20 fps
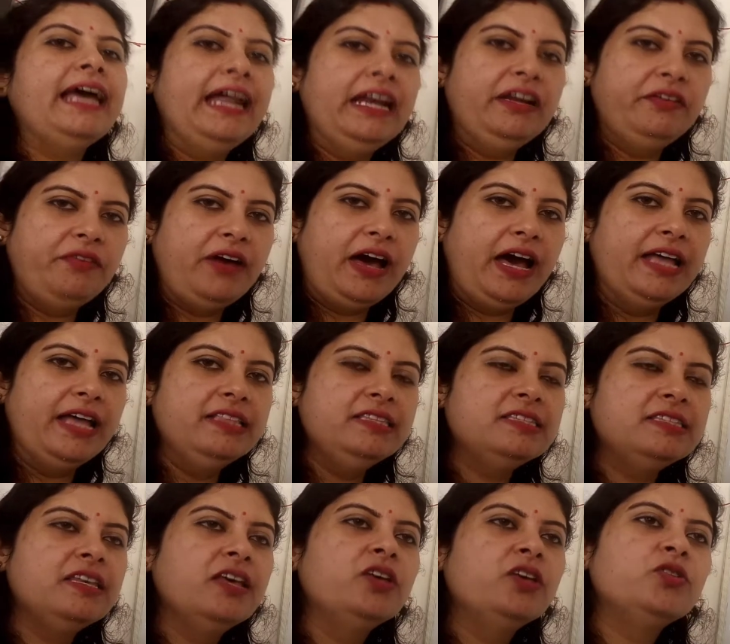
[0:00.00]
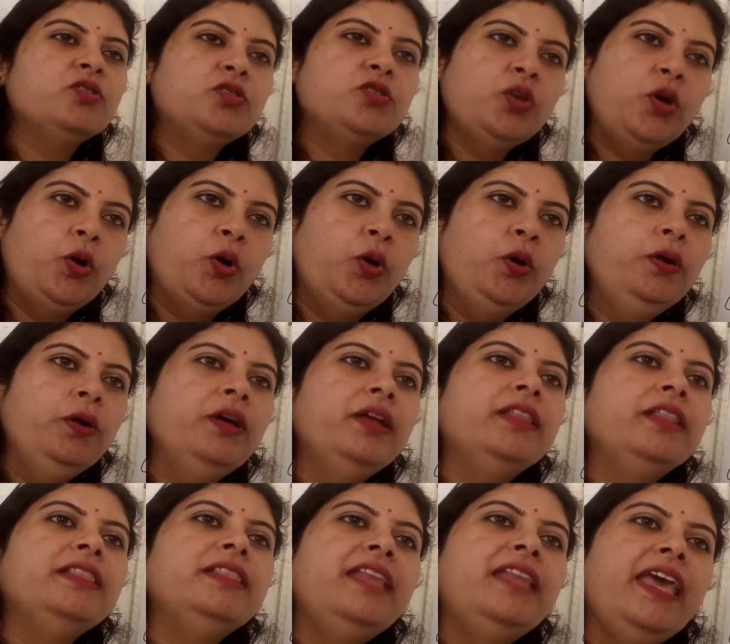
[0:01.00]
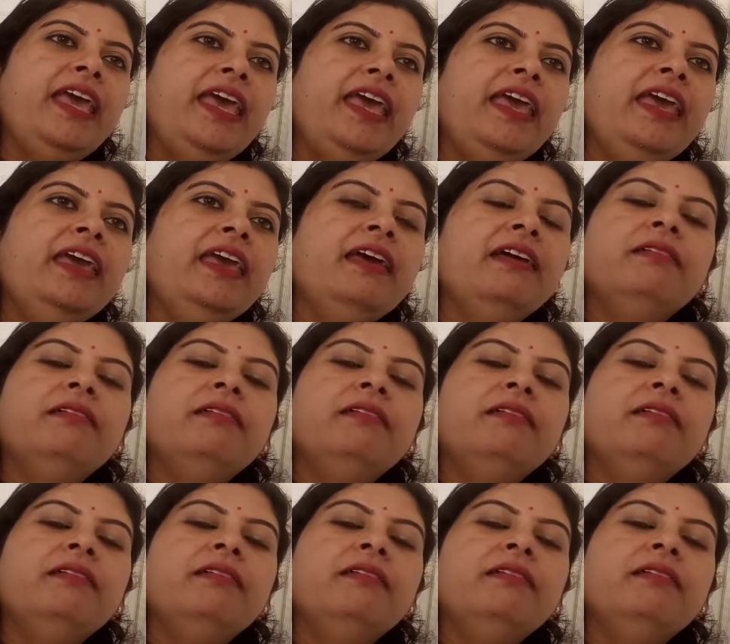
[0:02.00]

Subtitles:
advance so they